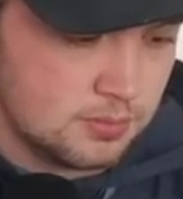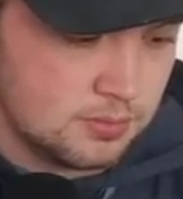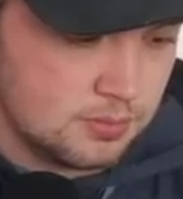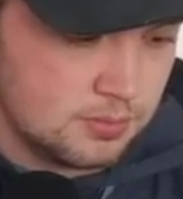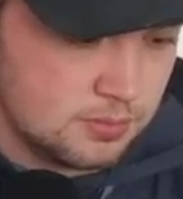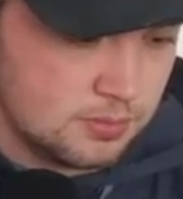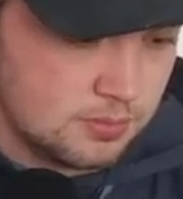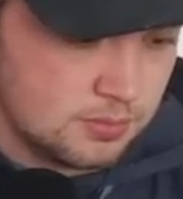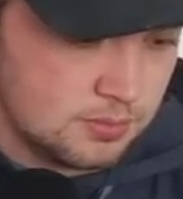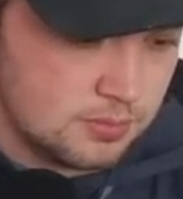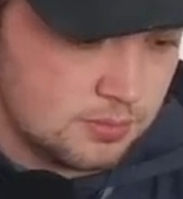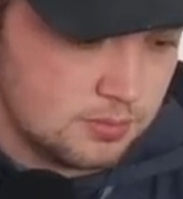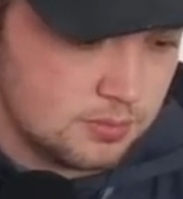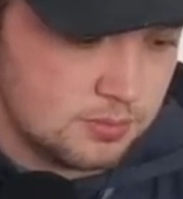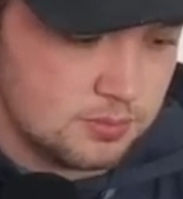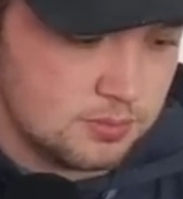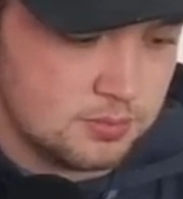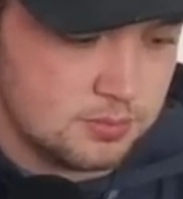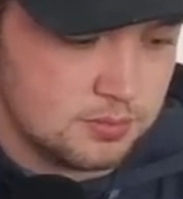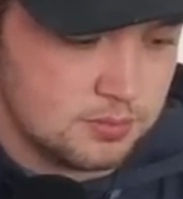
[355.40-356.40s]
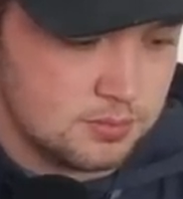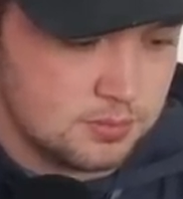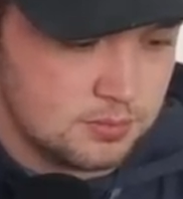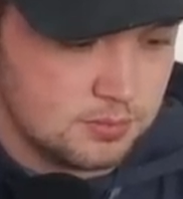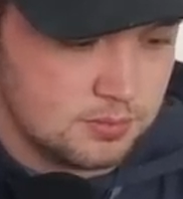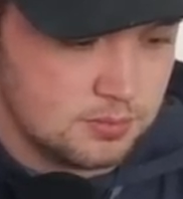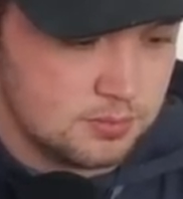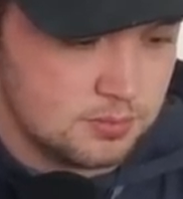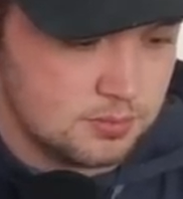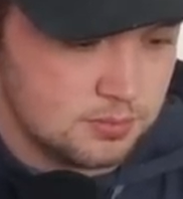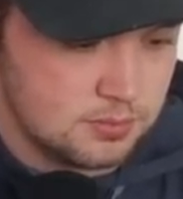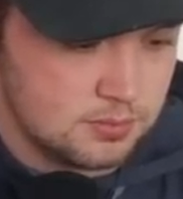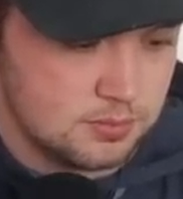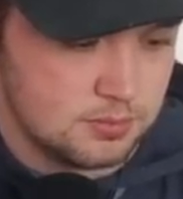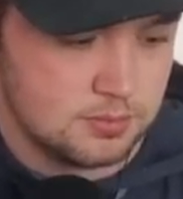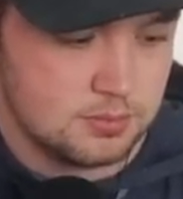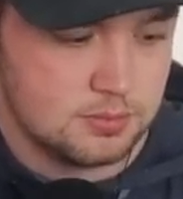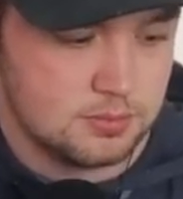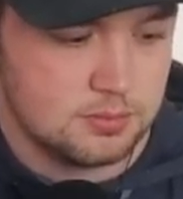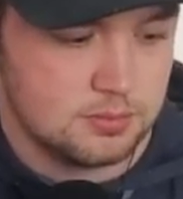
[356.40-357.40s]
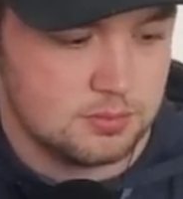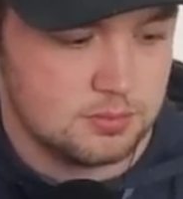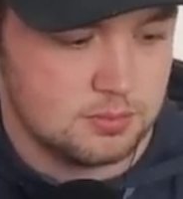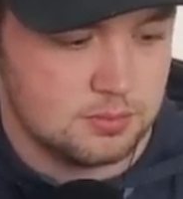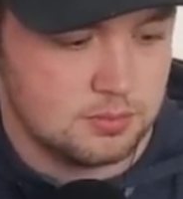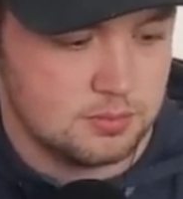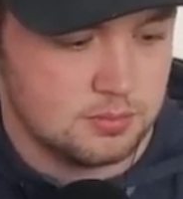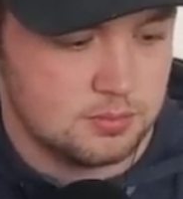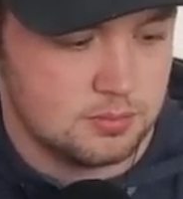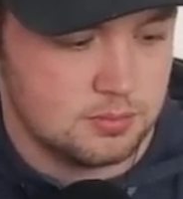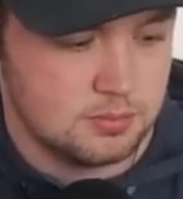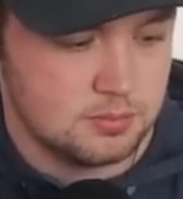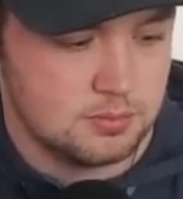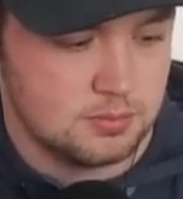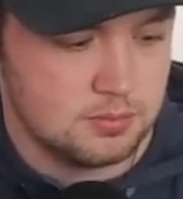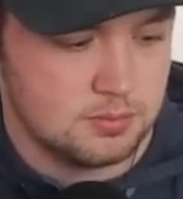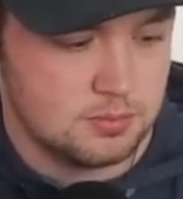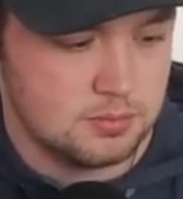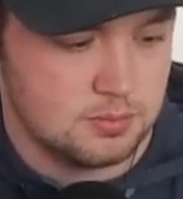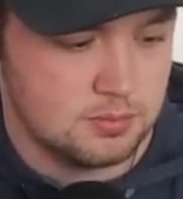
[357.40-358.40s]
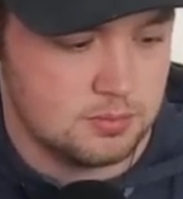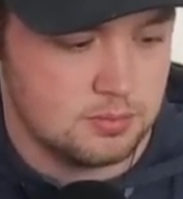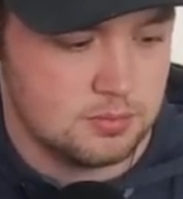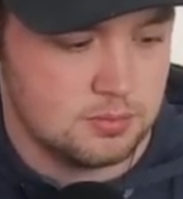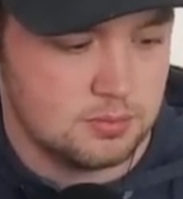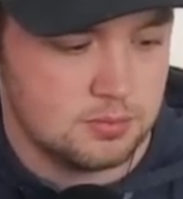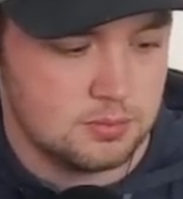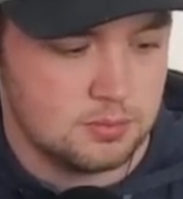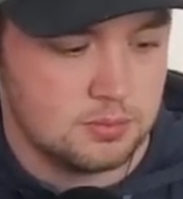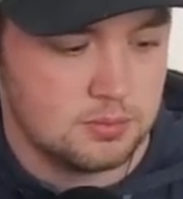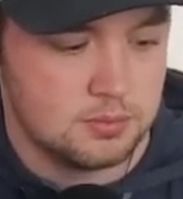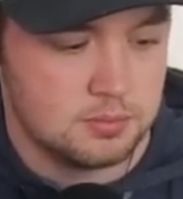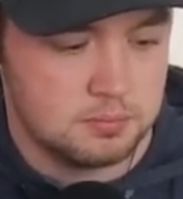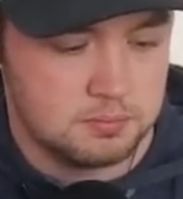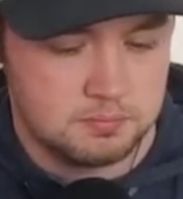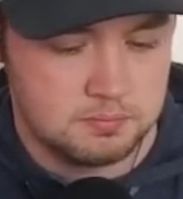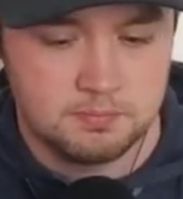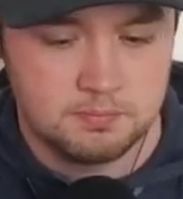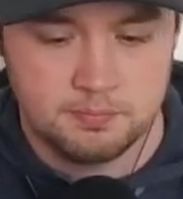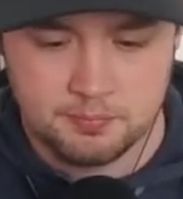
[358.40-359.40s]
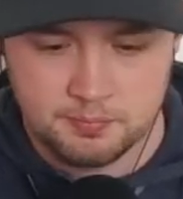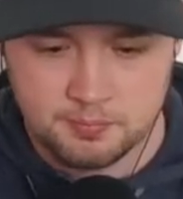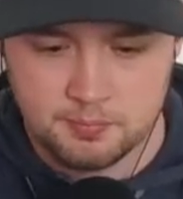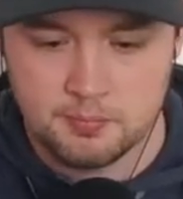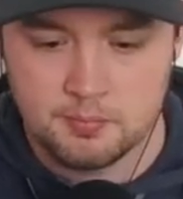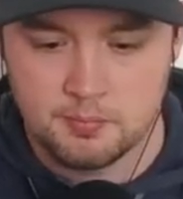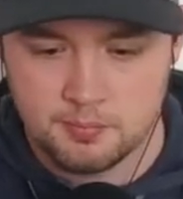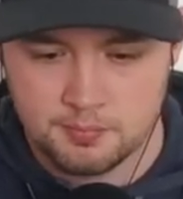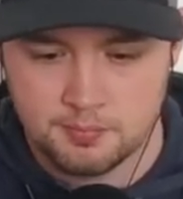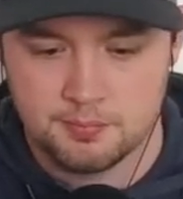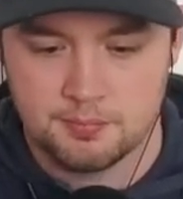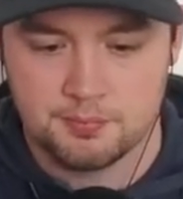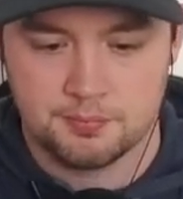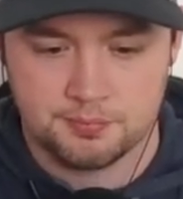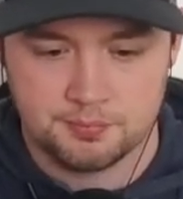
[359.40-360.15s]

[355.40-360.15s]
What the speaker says: [no speech]